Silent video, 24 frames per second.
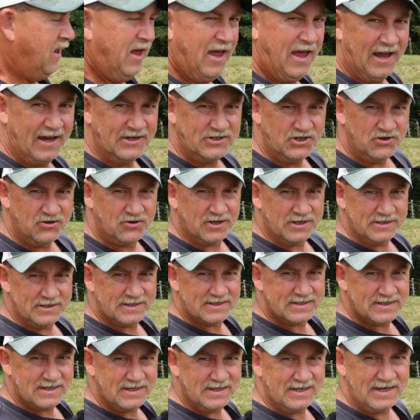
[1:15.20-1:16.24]
As you can
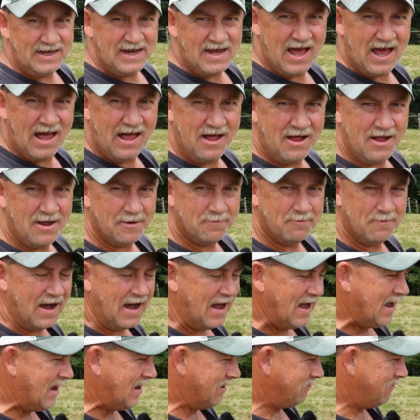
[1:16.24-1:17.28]
see
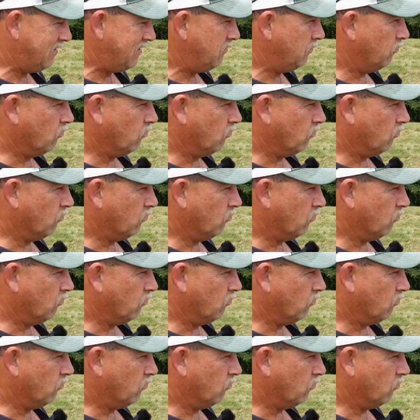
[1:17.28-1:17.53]
behind me,